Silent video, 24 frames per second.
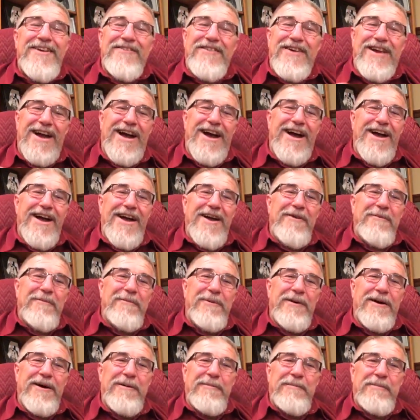but I
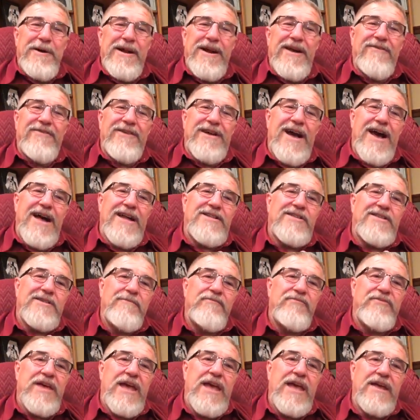but, but I've got
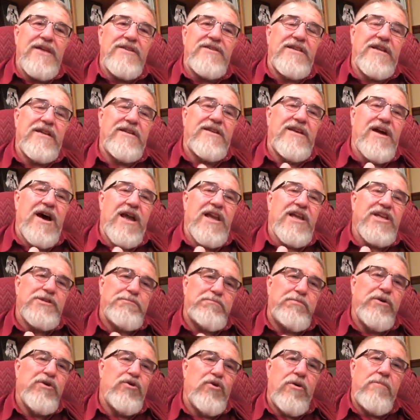some things that God has
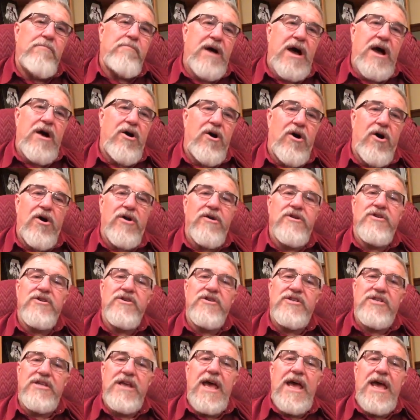put on my heart to
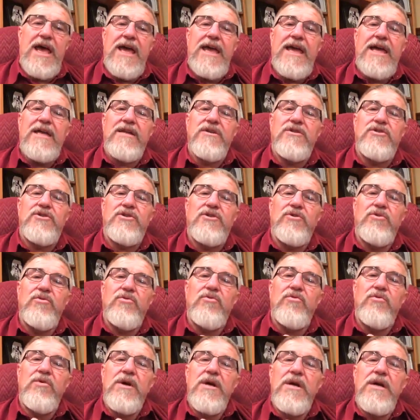say and
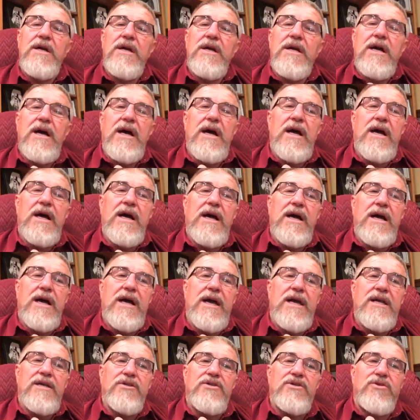to uh,
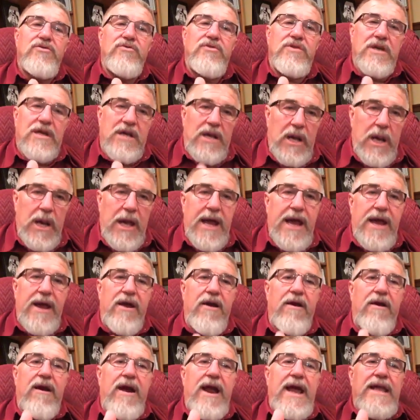and to
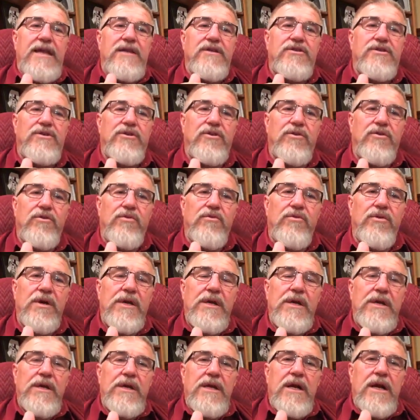declare and to
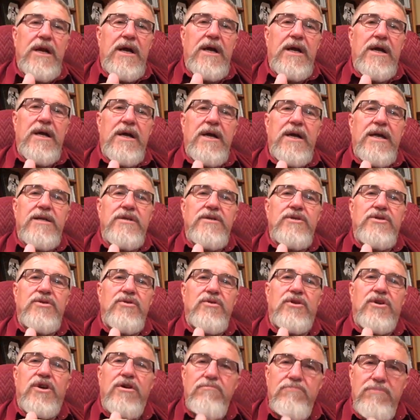uh, and
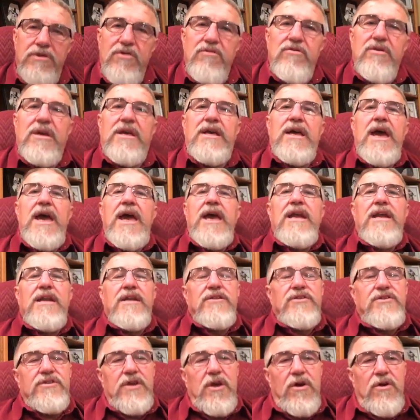to communicate.
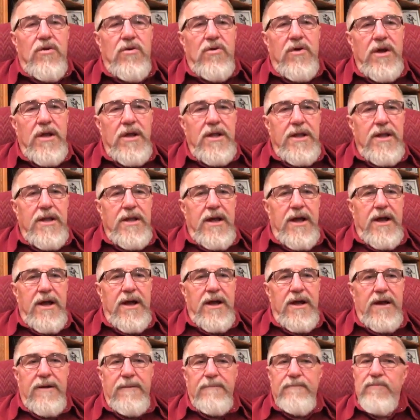And so
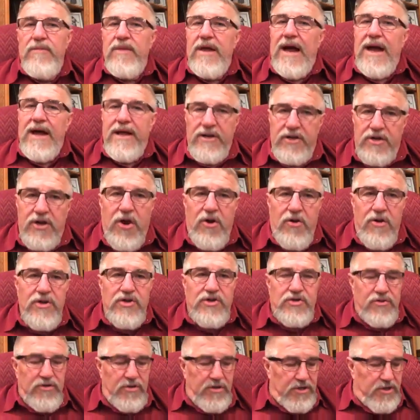uh, I
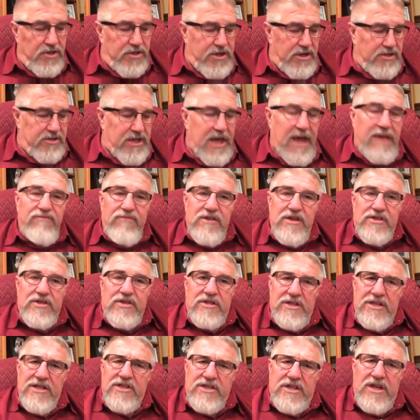encourage you to look at that. This
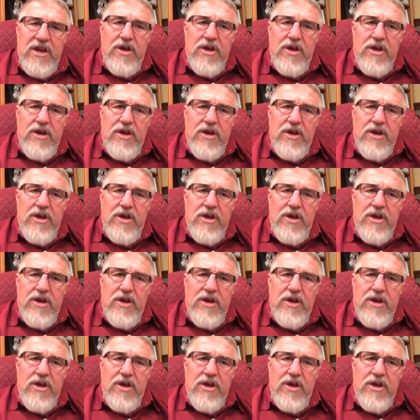this